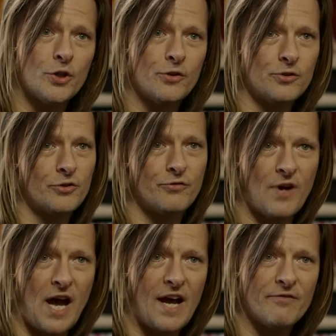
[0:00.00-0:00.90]
There's
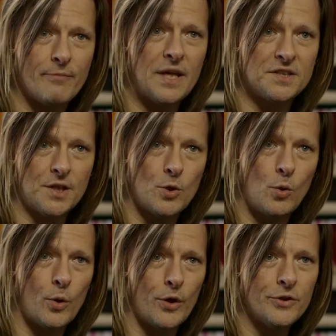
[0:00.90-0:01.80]
5 basic
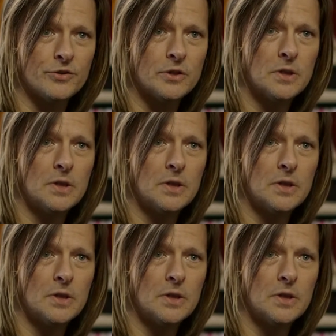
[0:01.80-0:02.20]
chords,